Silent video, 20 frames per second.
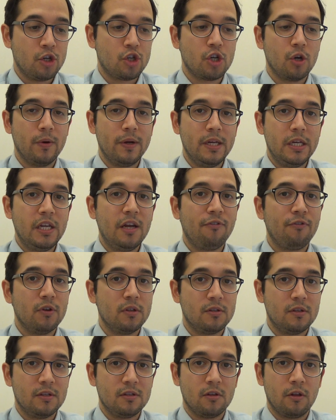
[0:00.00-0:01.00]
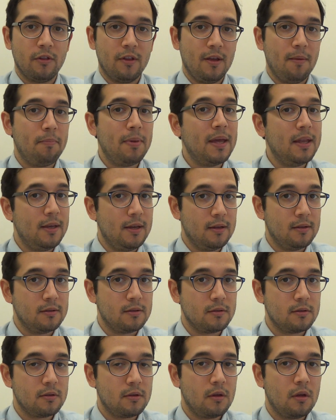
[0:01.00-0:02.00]
showing differences on the
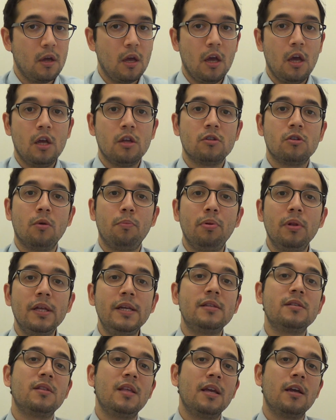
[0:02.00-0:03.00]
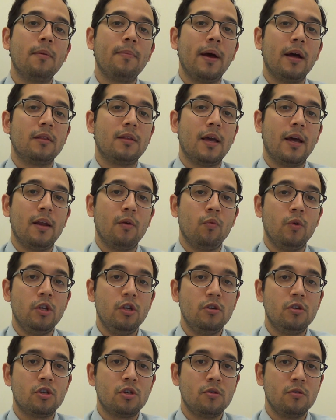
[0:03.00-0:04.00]
opinions. So please think about that when
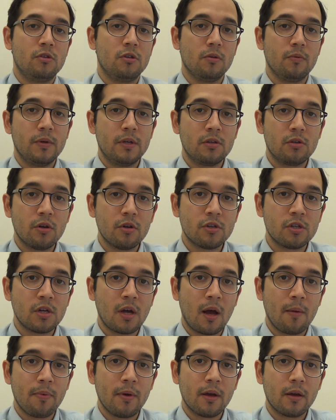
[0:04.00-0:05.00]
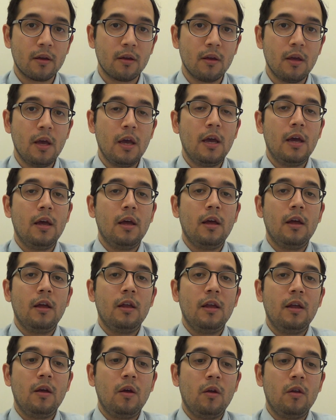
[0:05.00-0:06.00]
you choose your research topic.
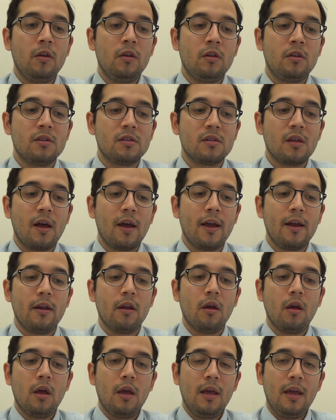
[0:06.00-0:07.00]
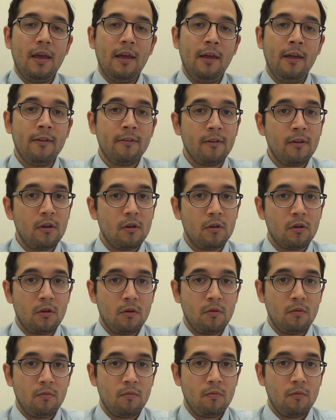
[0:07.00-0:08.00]
Decide, is it
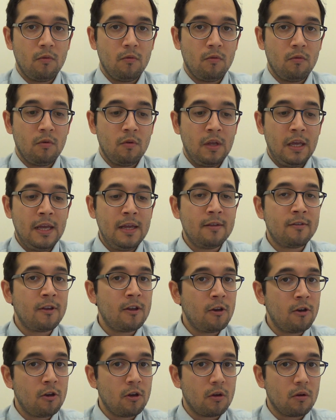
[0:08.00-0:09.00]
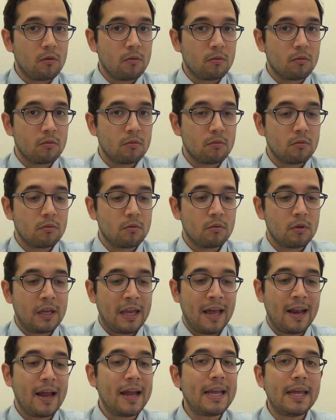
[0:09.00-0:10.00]
easy to do?
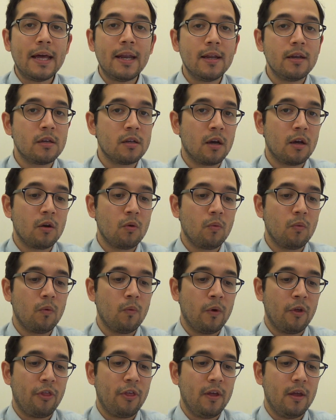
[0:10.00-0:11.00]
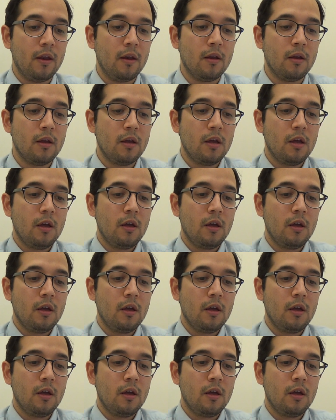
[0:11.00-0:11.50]
Can I get it done within